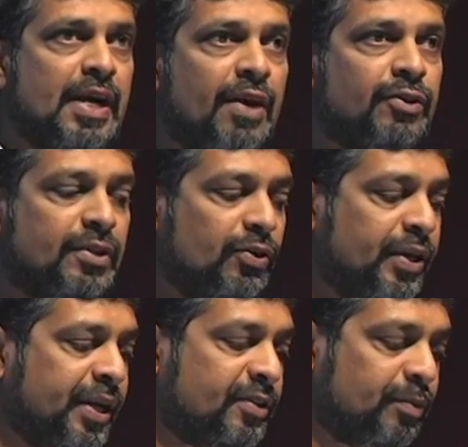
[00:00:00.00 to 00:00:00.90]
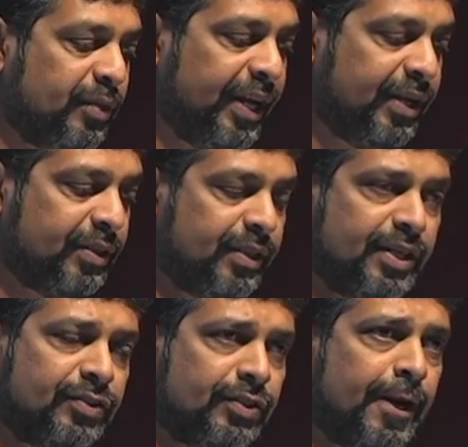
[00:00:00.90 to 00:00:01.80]
I was looking at some data.
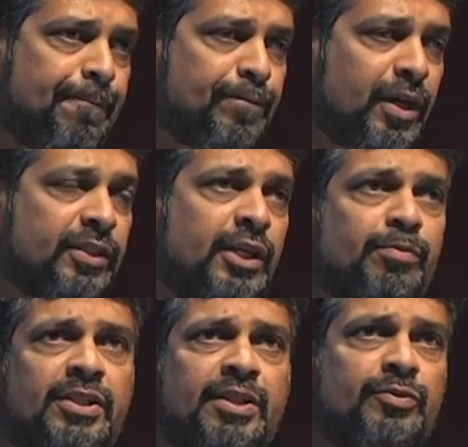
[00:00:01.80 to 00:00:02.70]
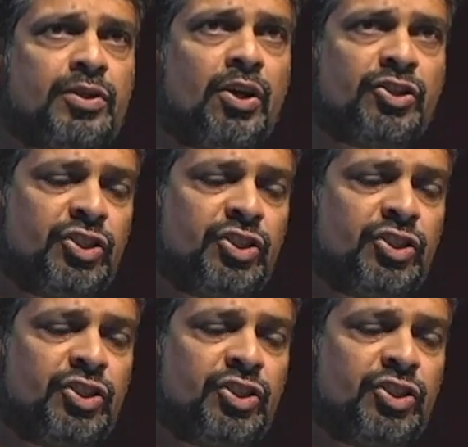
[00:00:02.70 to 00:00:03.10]
There's a gentleman named Scott